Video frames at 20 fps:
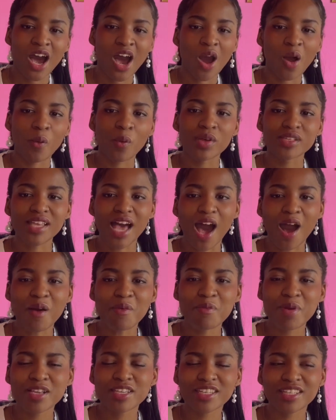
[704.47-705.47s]
was how
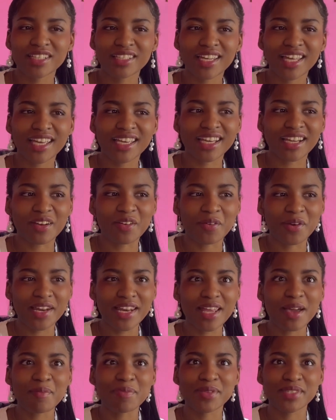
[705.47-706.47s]
much it like
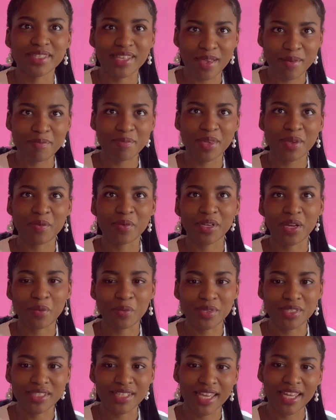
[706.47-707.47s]
really upset me when I
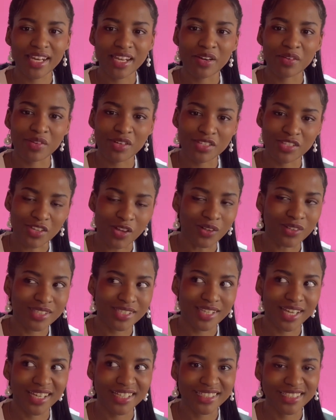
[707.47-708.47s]
was getting results
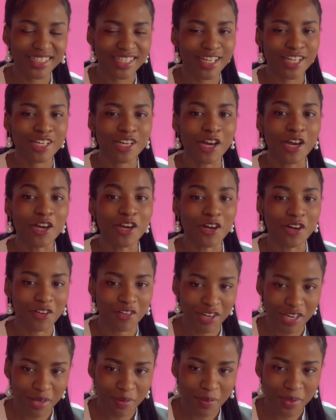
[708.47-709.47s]
I didn't
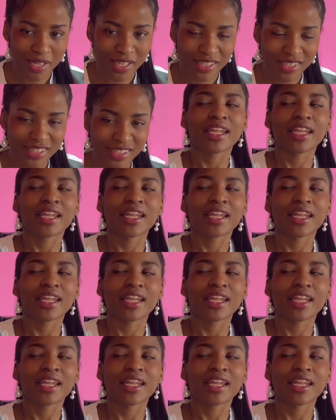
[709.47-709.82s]
agree with.